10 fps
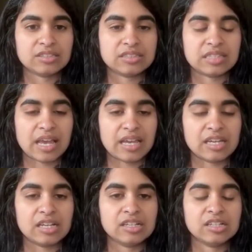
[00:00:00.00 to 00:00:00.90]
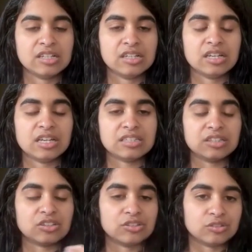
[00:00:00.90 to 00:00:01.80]
say is
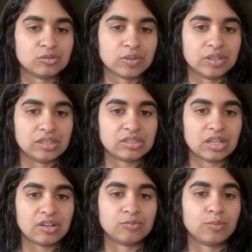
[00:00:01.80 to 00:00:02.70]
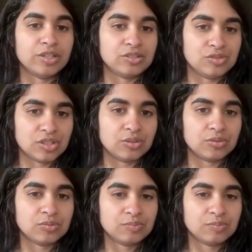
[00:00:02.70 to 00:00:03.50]
incongruent of what you do.